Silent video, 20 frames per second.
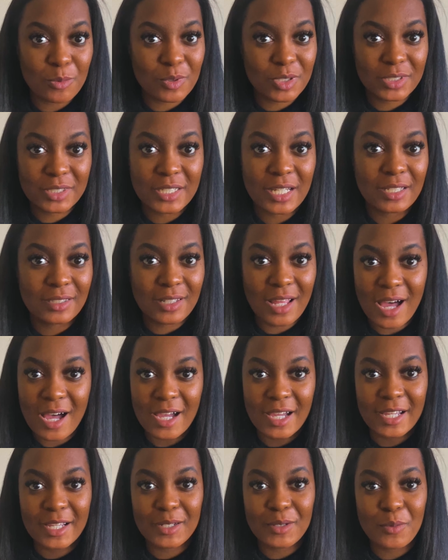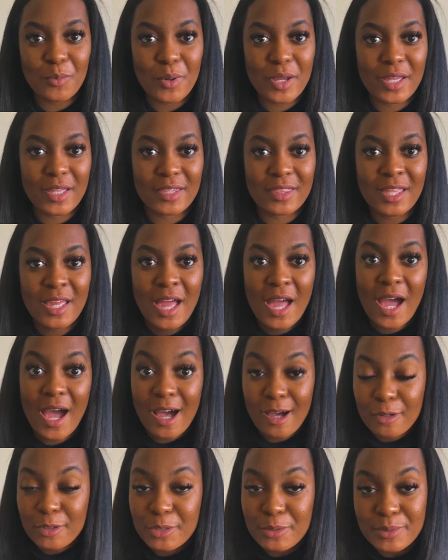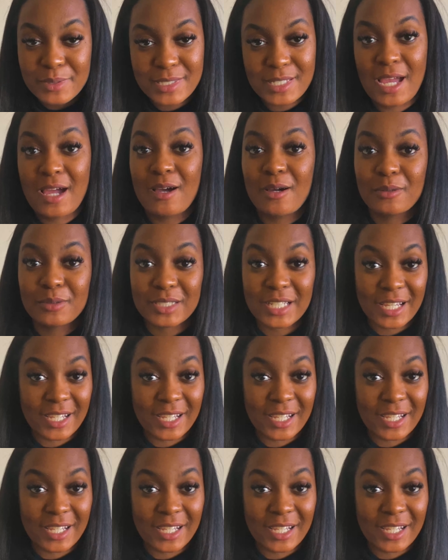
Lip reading: really align with how you sound